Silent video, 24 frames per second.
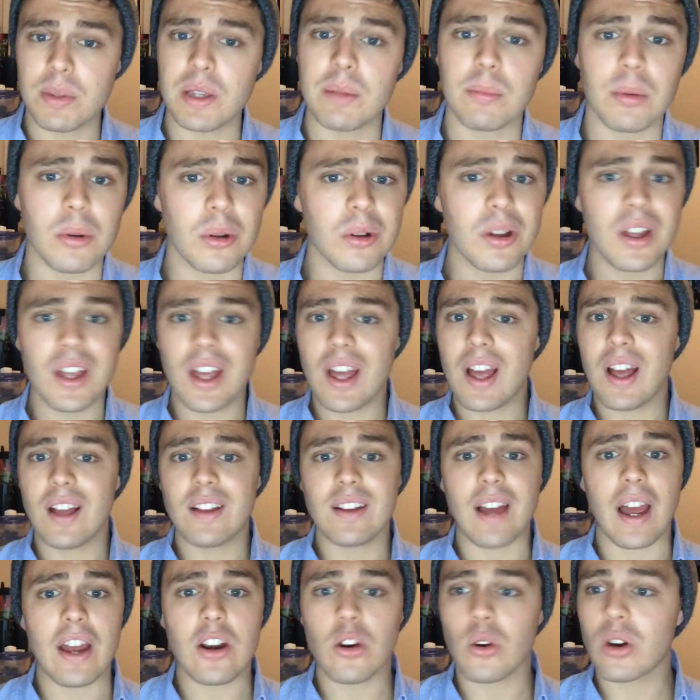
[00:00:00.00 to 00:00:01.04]
to people.
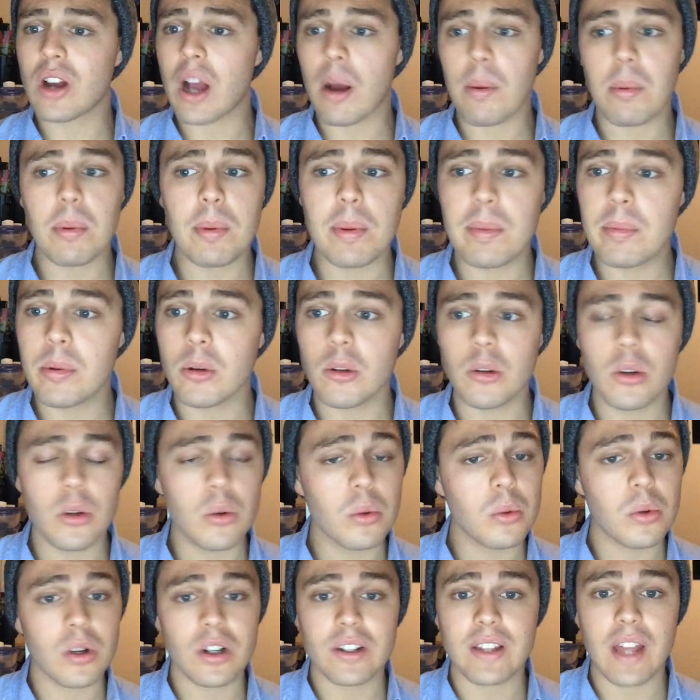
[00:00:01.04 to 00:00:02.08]
I know a couple of people
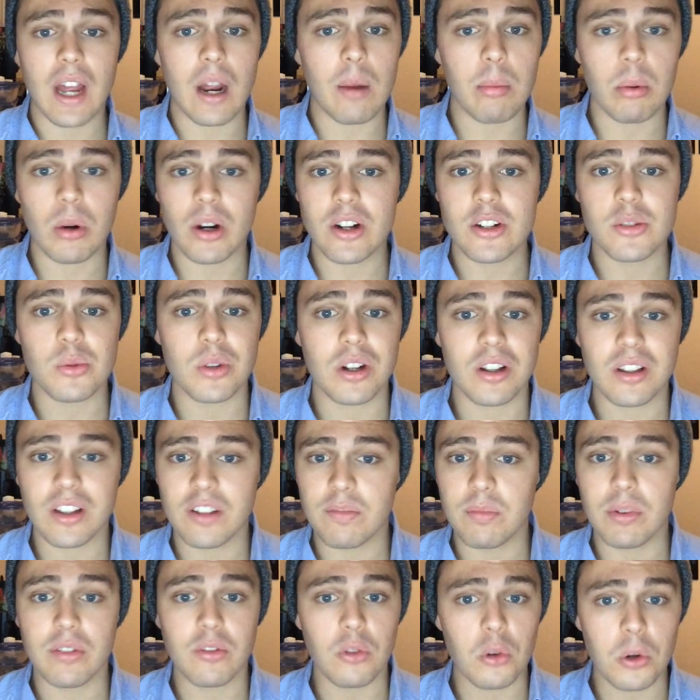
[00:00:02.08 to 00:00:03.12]
who worked at Operation
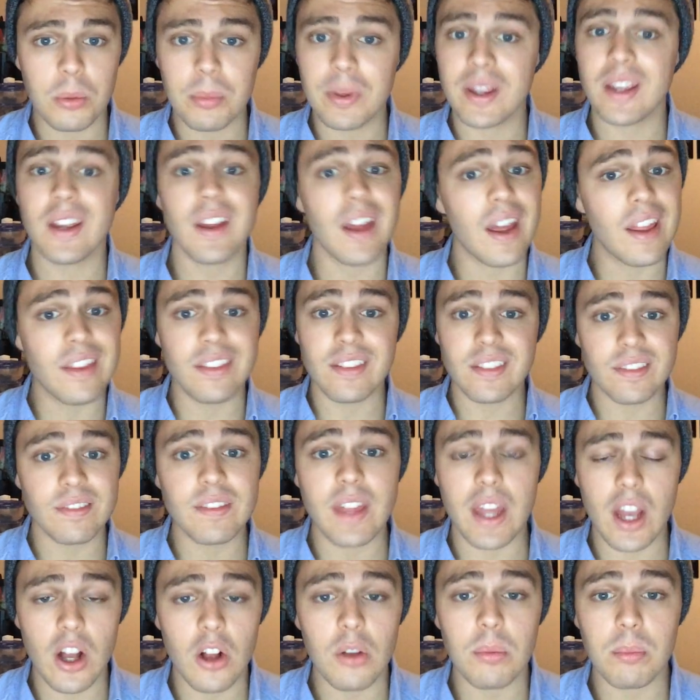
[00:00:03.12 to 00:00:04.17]
Wildlife before me, and
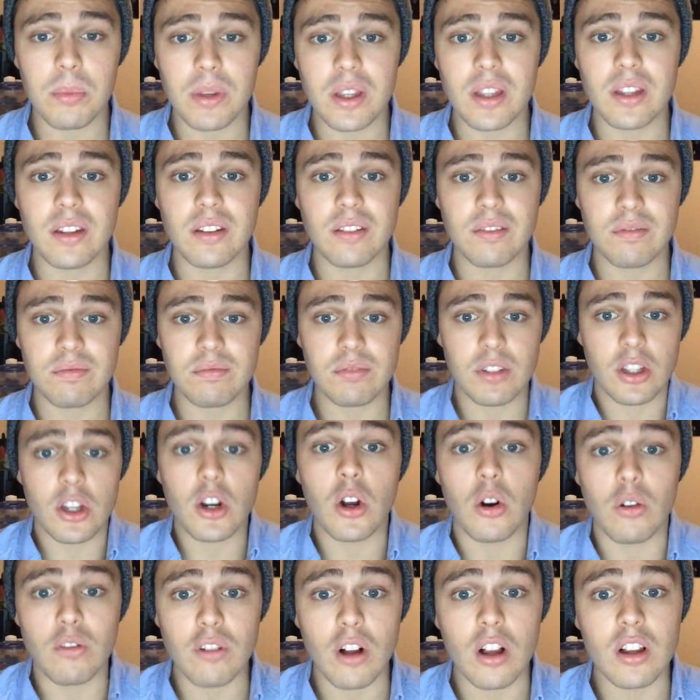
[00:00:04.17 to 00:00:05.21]
they helped me,
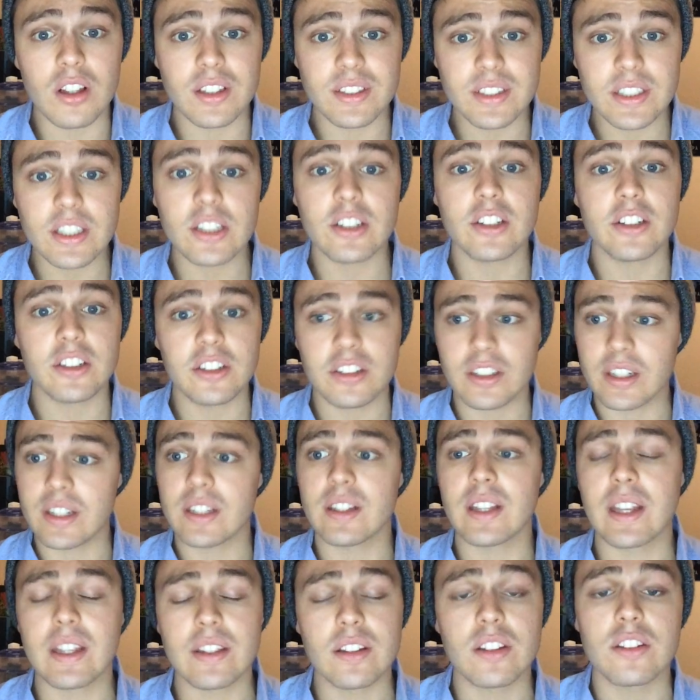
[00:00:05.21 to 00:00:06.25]
volunteer here
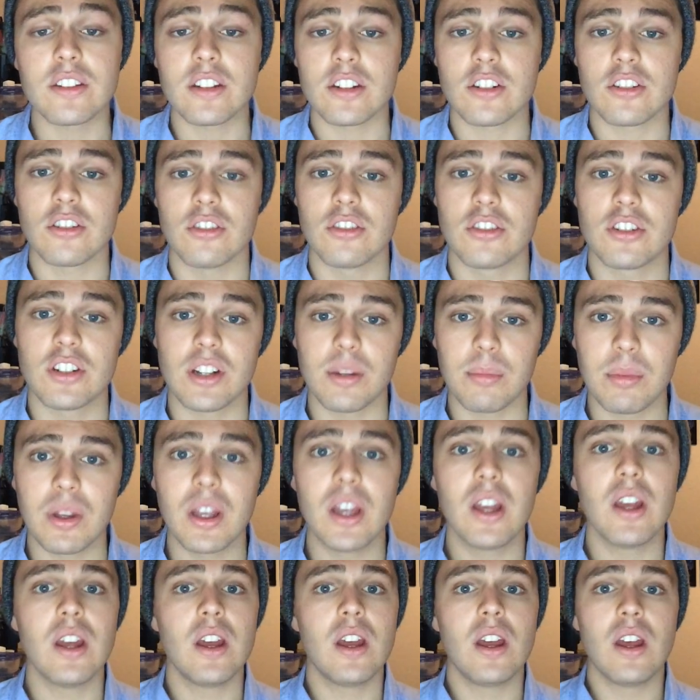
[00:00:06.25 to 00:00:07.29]
and land this internship.
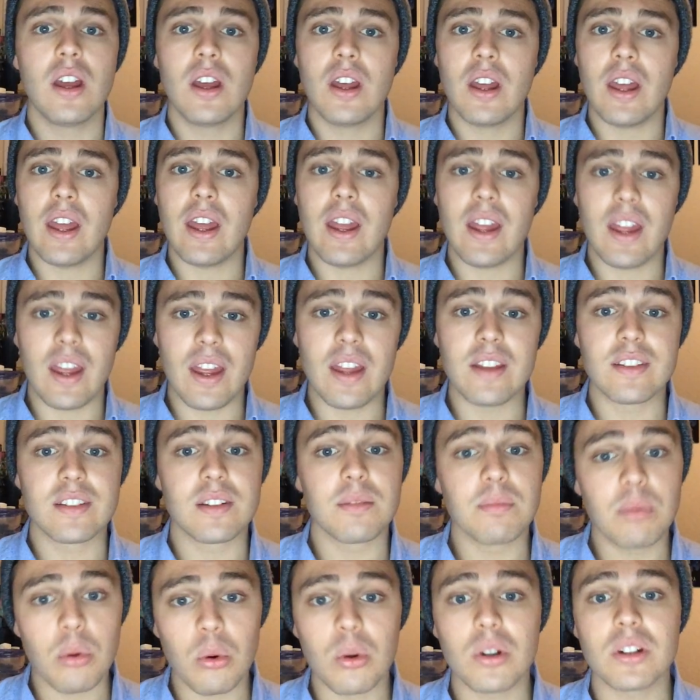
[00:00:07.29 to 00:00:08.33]
It's
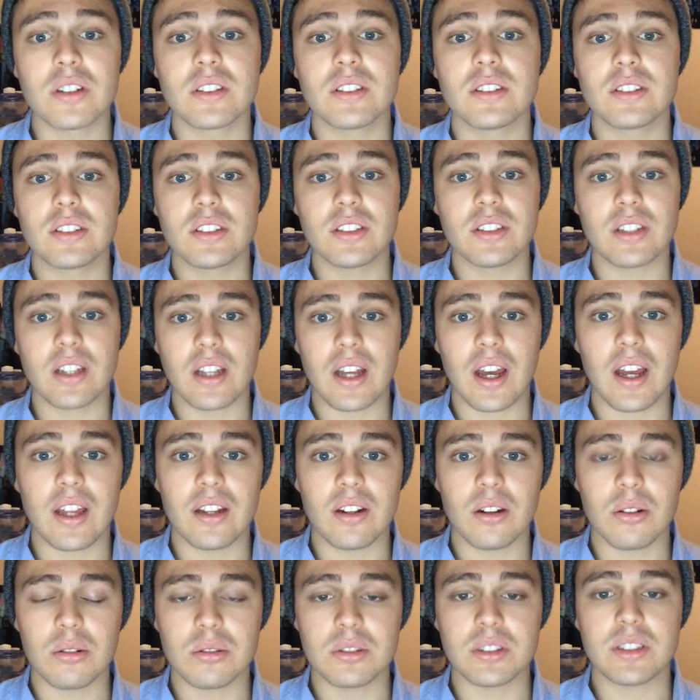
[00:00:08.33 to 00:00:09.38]
important to
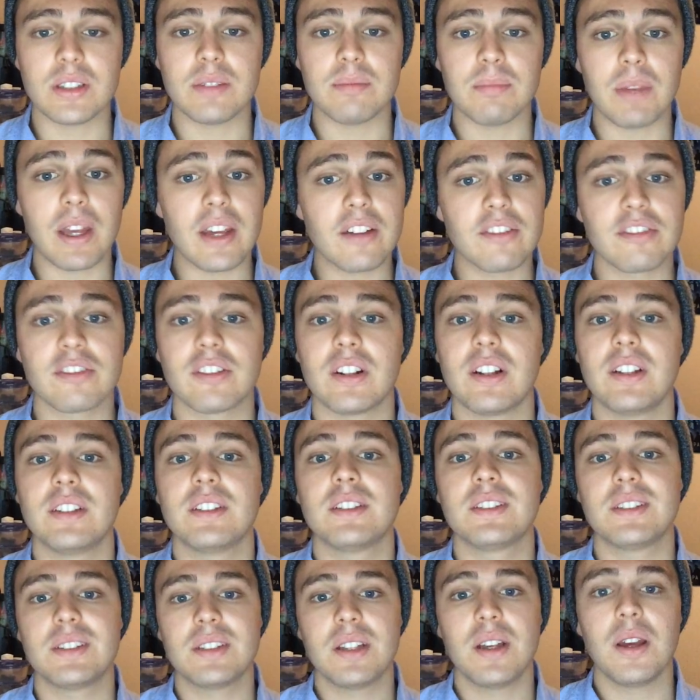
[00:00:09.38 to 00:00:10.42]
not only make
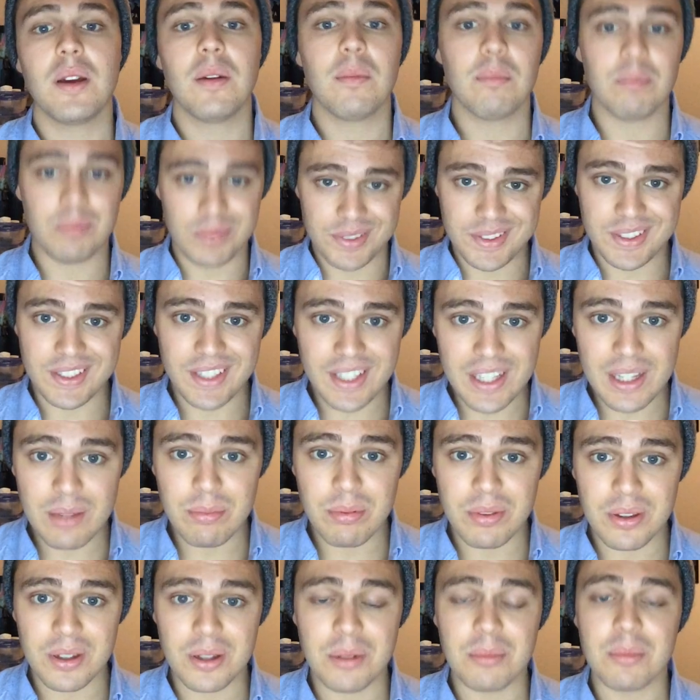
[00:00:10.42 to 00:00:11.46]
friends, but to
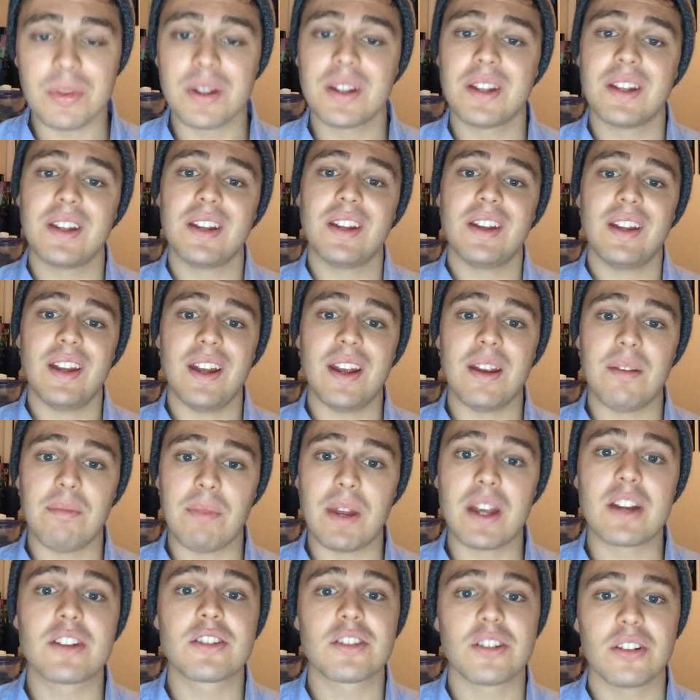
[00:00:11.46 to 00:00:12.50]
keep them and
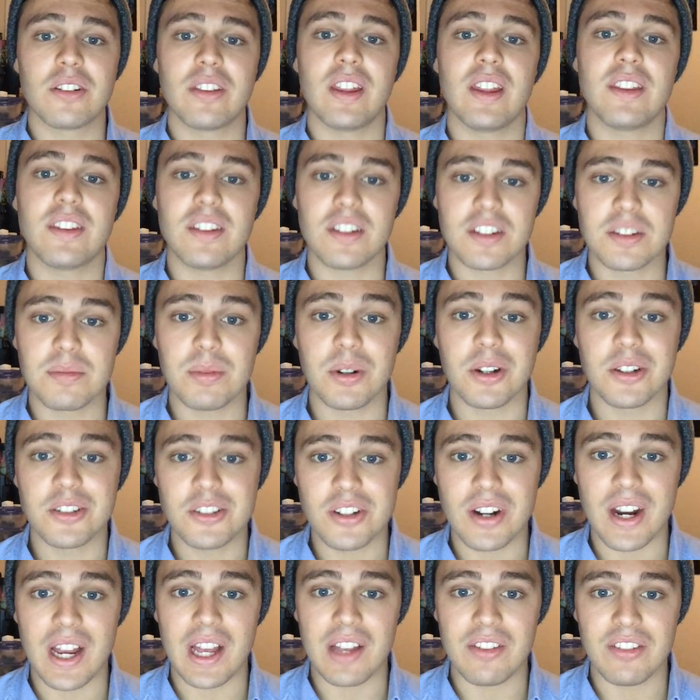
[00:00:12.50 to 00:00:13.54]
make sure that the
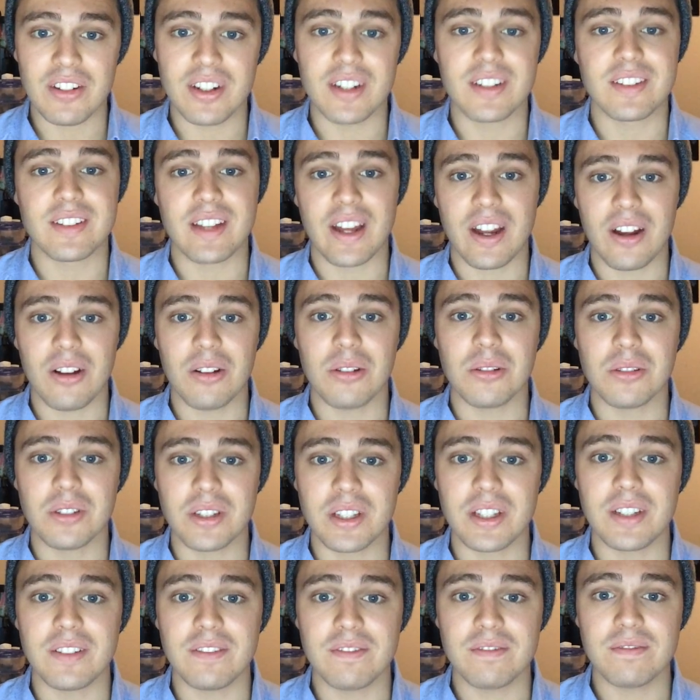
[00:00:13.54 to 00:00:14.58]
experience you're having is not
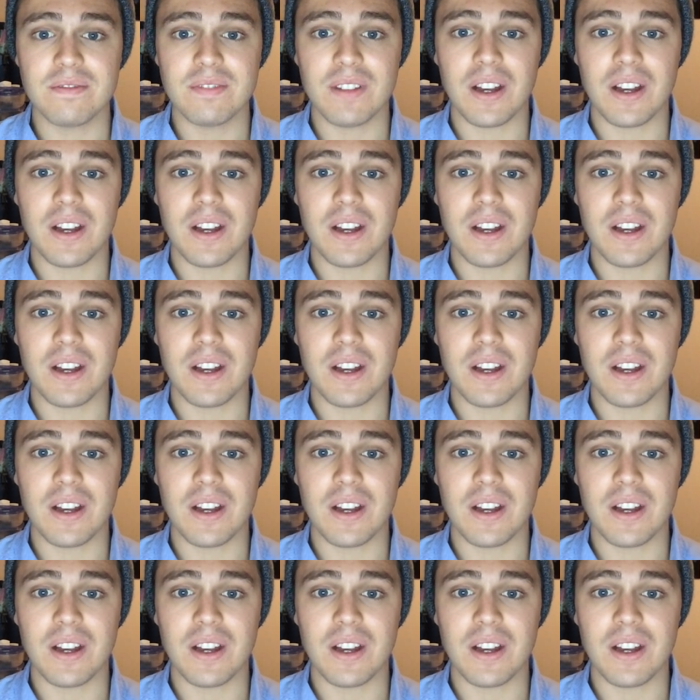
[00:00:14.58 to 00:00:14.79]
only